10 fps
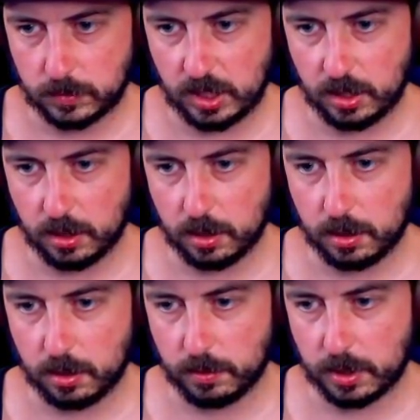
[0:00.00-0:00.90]

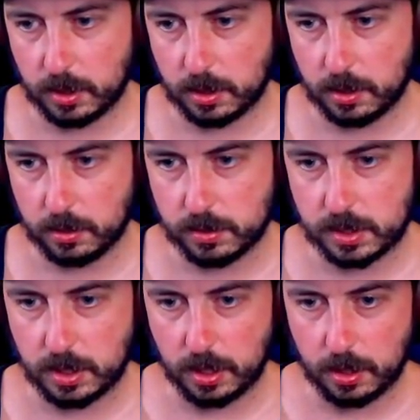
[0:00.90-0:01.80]
And we're going to close
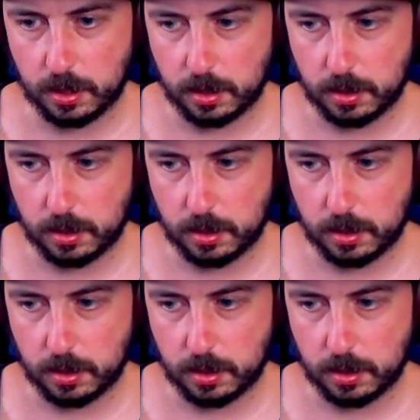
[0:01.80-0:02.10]
that.